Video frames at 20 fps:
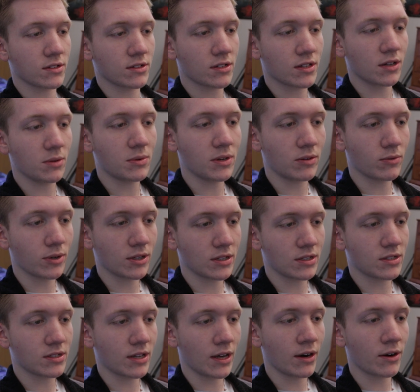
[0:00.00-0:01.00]
it's going to be really
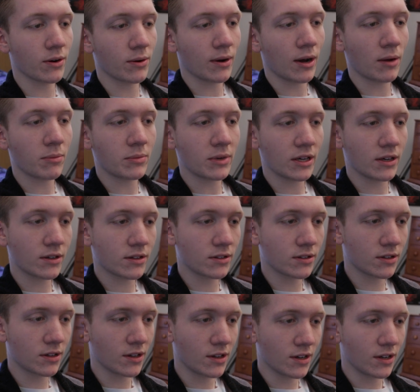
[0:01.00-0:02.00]
centered around me.
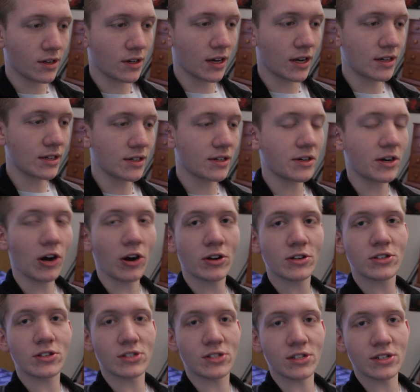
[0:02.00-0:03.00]
Not in a
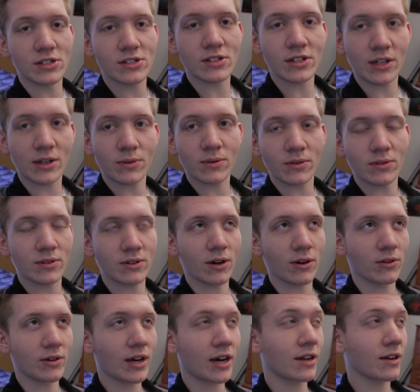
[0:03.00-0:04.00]
narcissistic,
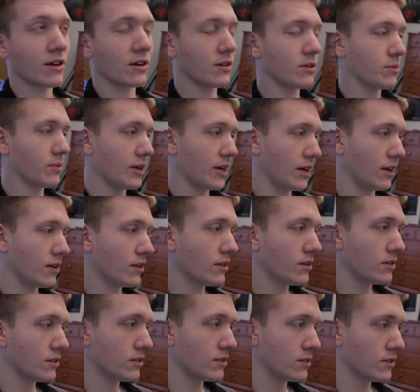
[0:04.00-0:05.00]
no, not nar, wait.
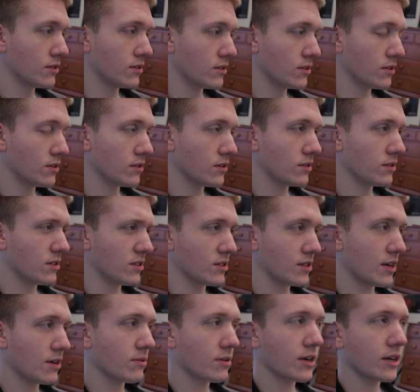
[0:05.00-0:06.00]
Is
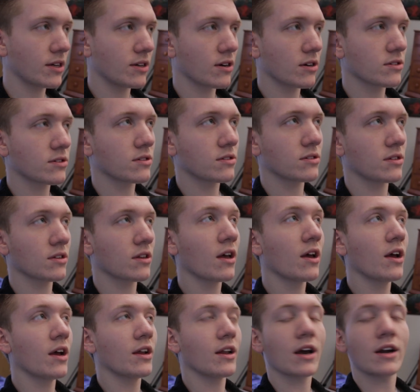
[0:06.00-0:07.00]
that right? Narcissistic?
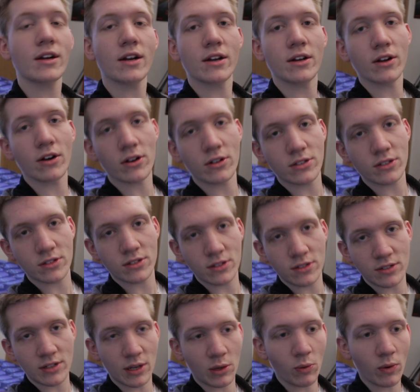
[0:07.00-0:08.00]
Not in a
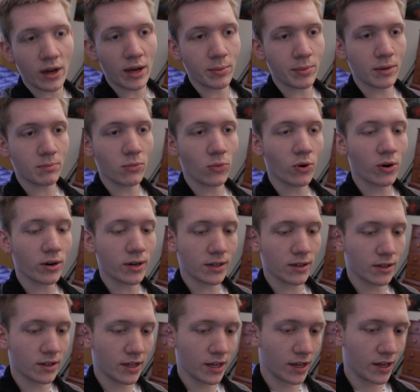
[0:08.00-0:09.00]
narcissistic way, but more in
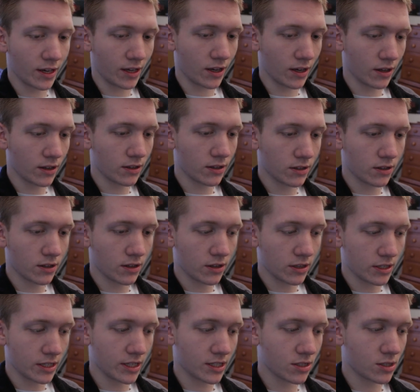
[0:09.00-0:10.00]
a
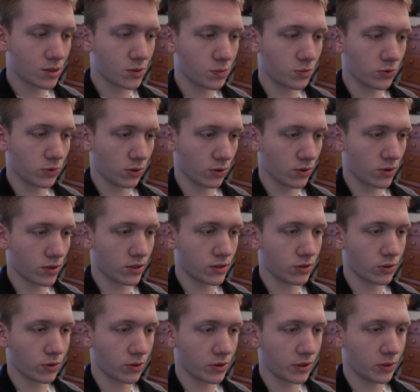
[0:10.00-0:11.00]

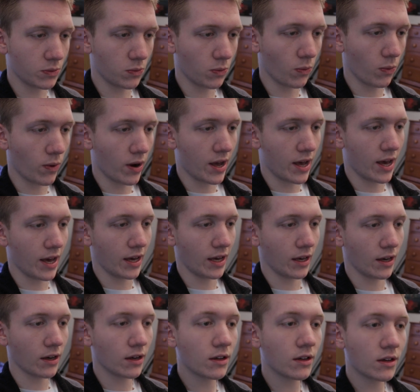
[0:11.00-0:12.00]
exploratory
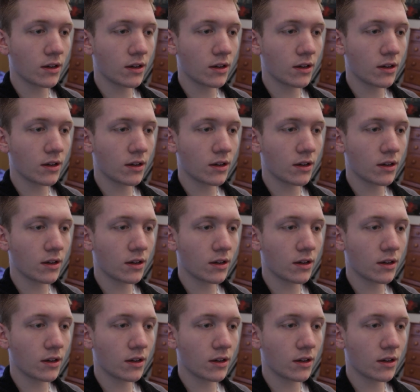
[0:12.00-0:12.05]
way.